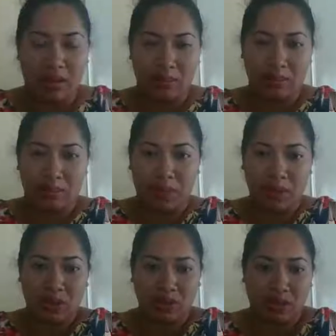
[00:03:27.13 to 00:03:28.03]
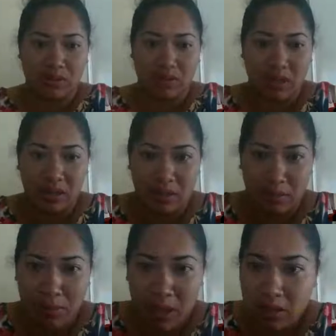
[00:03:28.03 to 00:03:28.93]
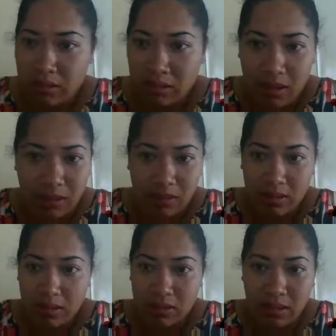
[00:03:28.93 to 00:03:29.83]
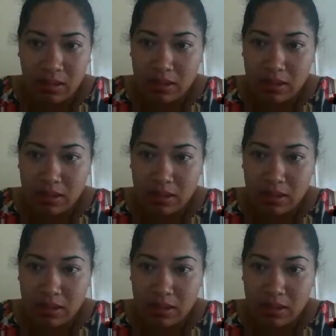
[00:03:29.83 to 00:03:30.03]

pictures of the men. I think they